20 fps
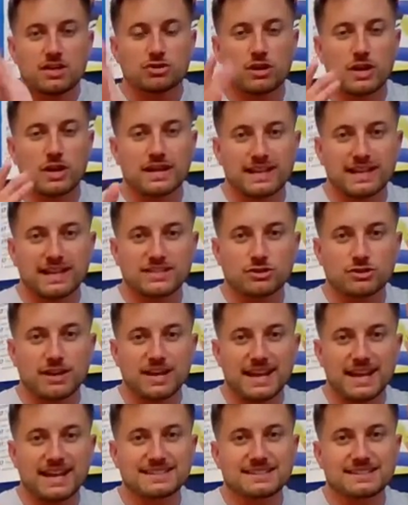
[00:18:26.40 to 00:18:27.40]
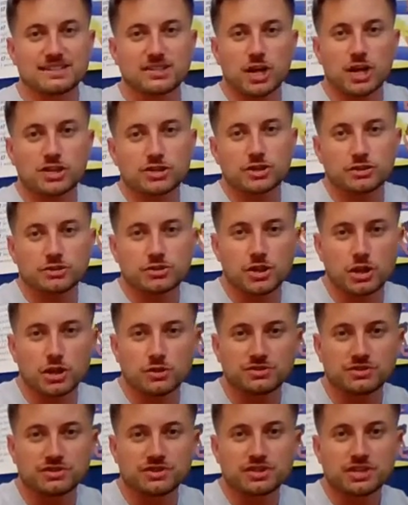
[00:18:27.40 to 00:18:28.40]
Try to get your hands to touch your
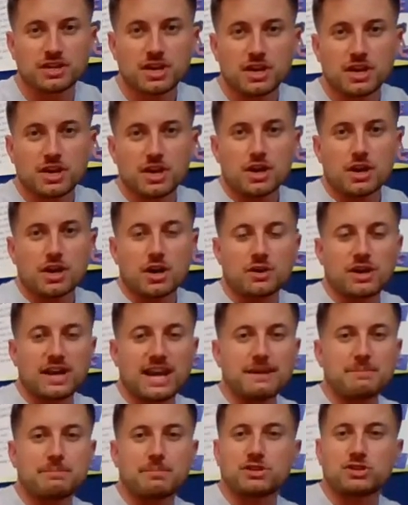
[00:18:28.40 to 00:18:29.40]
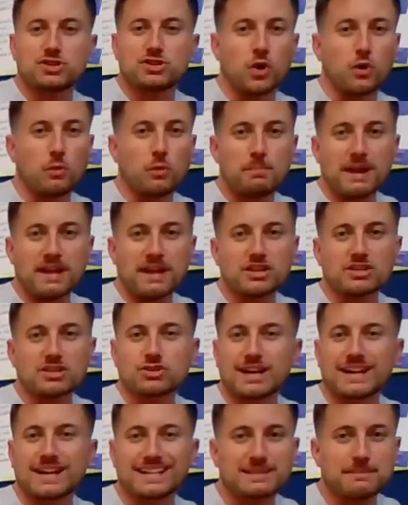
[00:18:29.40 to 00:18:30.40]
toes, okay? But don't bend.
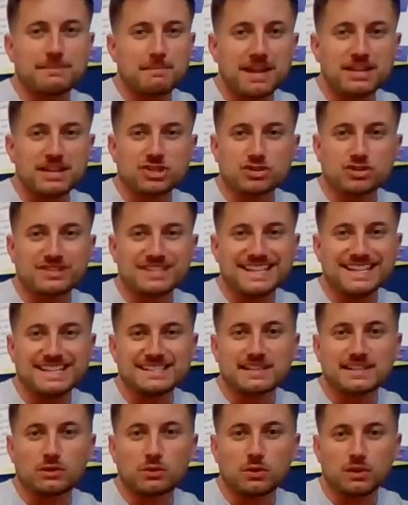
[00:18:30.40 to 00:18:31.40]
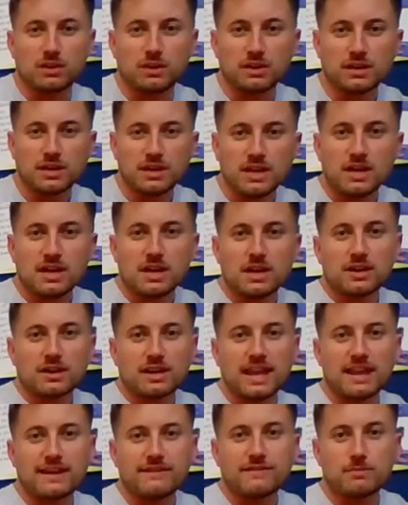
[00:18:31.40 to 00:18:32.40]
Try not to bend your knees at all.
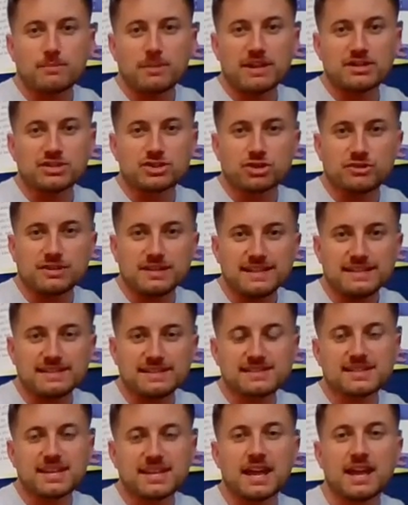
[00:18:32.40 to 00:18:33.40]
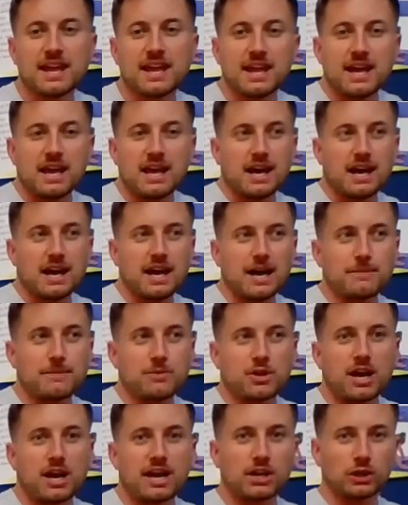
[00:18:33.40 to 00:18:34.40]
Okay, if you bend your knees,
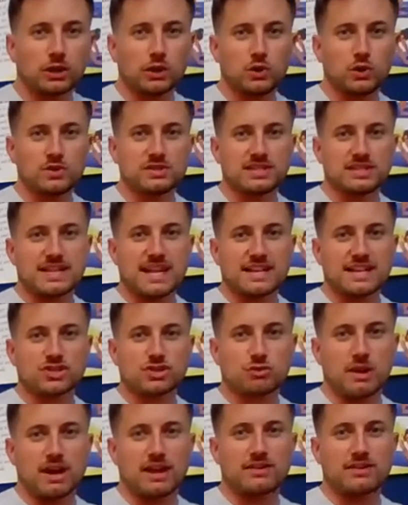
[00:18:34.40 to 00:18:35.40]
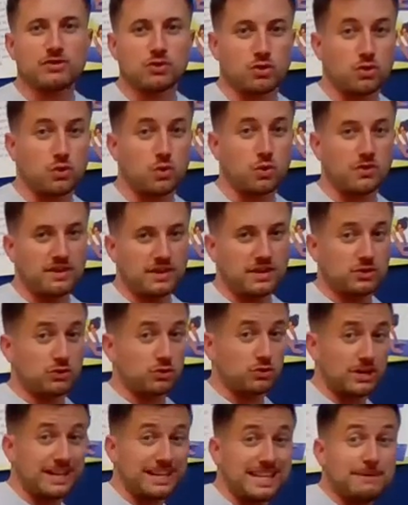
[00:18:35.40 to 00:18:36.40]
you're kind of losing that strength in your core there.
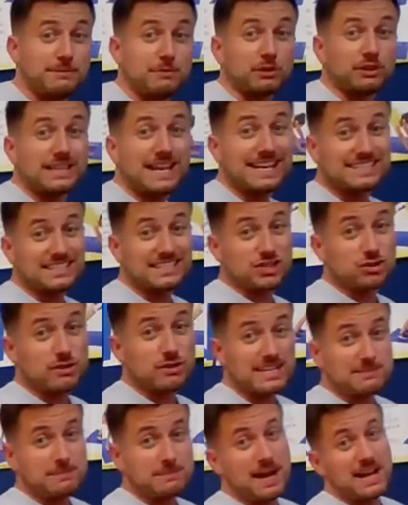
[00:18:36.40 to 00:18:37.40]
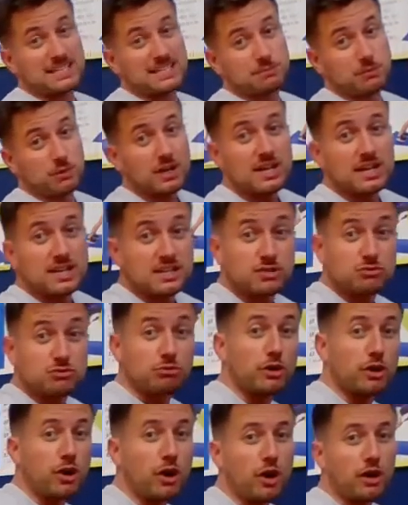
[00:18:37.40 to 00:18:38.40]
So try to keep your legs as straight as possible. It's
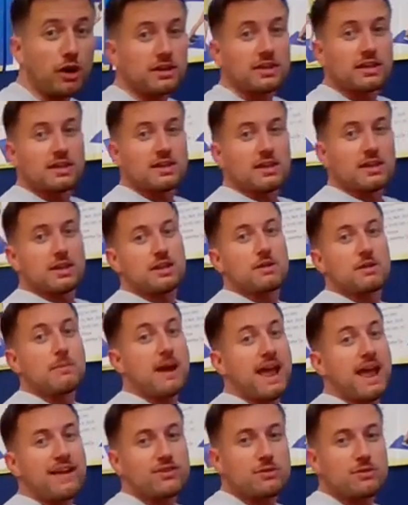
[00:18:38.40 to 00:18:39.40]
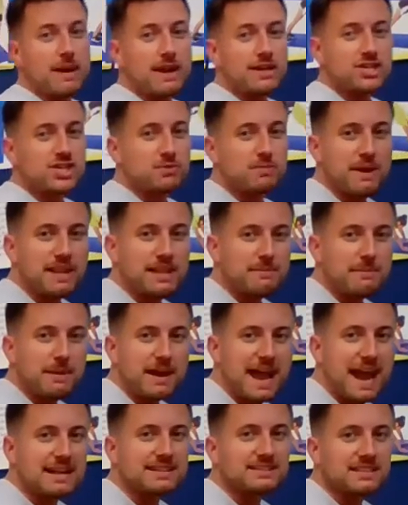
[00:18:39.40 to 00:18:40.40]
really hard. You might just bend them
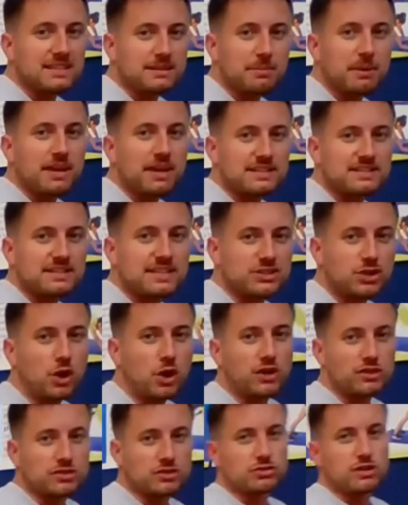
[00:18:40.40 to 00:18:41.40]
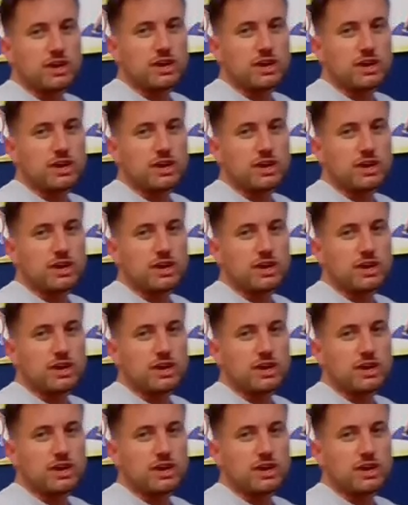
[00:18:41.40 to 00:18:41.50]
by accident, but it's hard. So